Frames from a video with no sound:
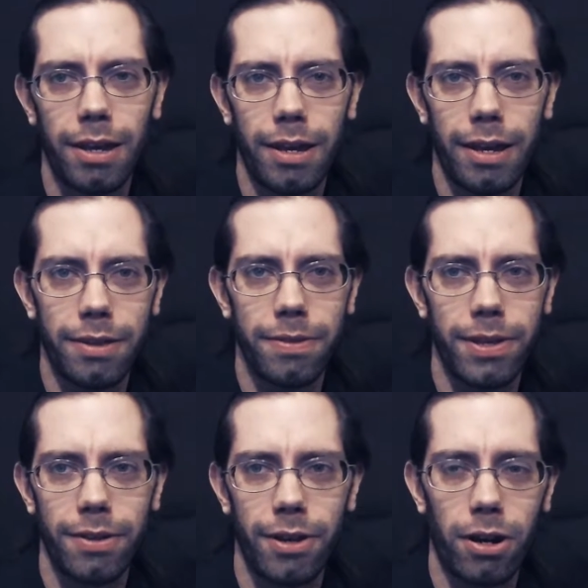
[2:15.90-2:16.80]
And
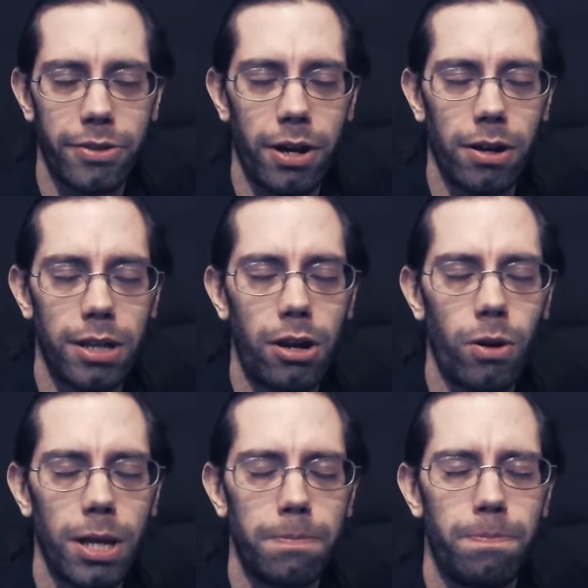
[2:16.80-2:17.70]
there are
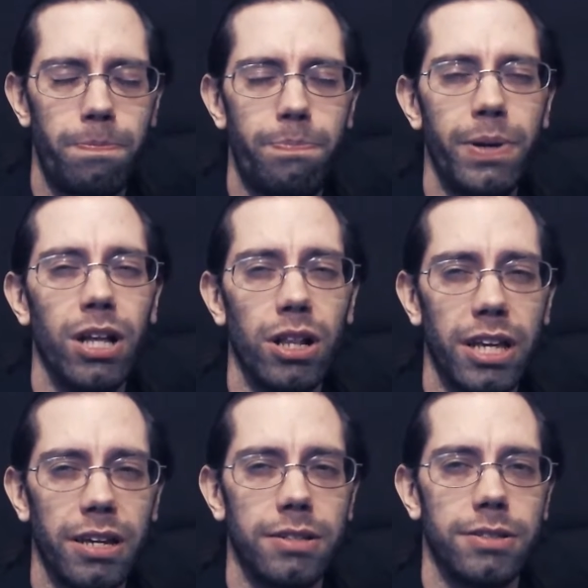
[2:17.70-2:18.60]
literally
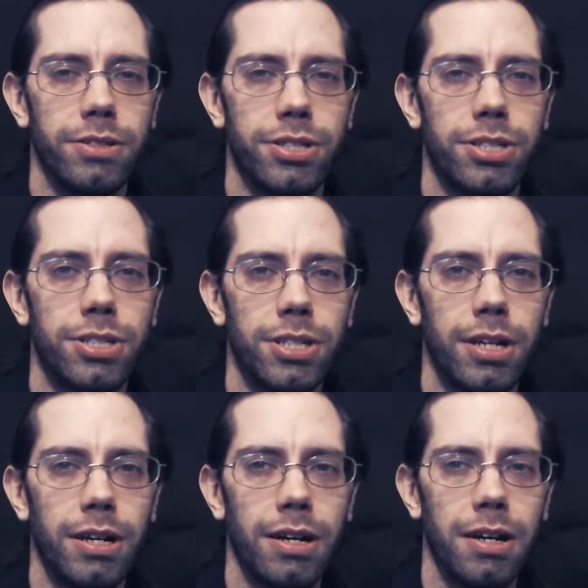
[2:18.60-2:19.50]
billions
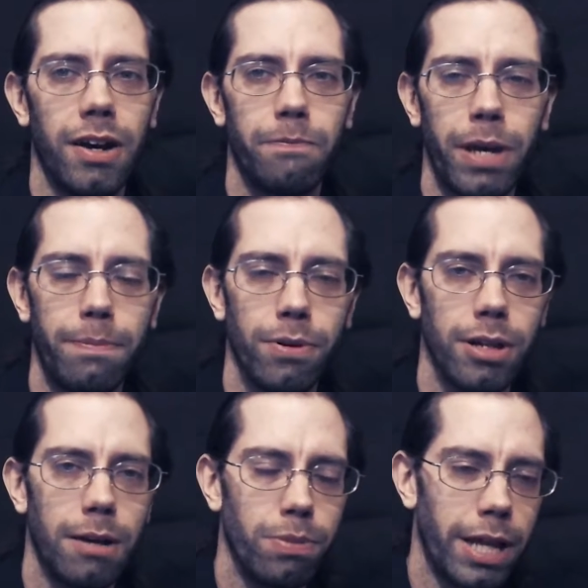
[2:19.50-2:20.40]
of
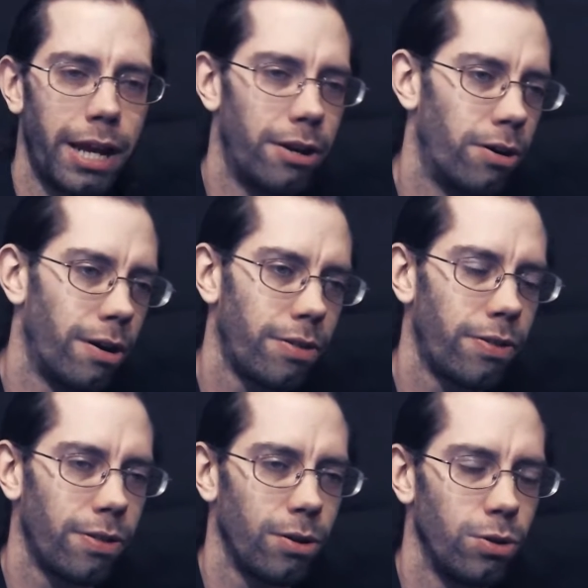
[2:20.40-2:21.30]
people on planet
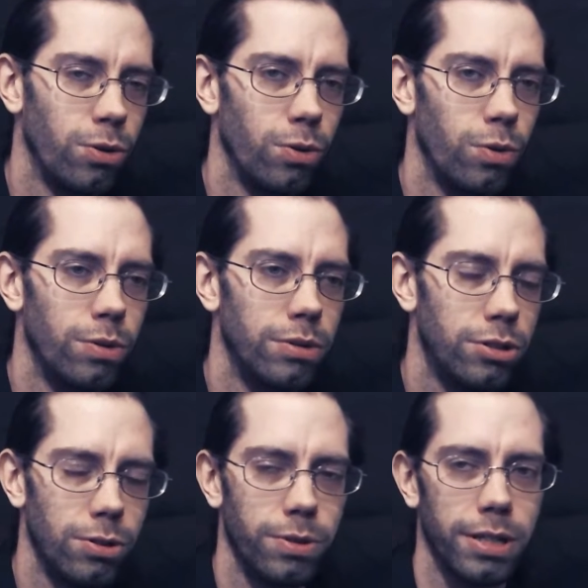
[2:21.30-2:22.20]
Earth who
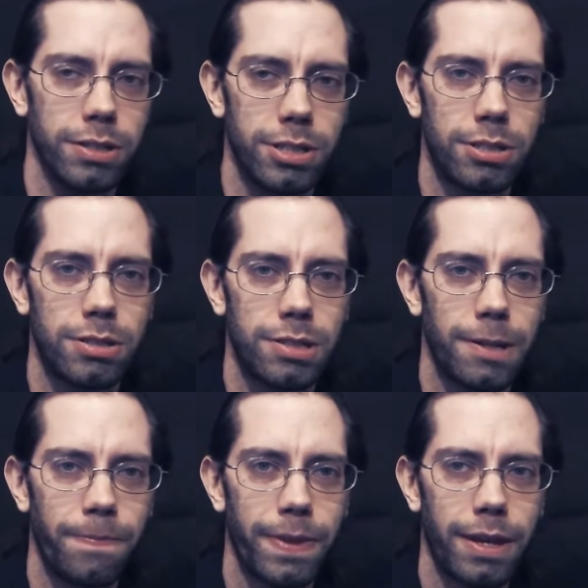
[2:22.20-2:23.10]
do this.
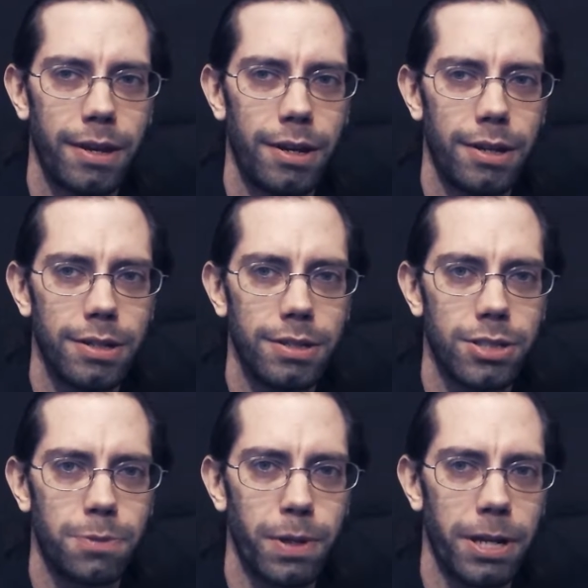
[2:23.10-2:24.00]

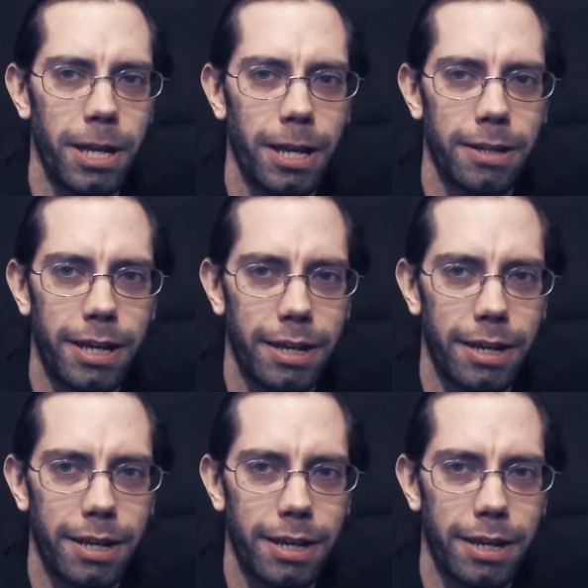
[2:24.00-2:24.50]
Spending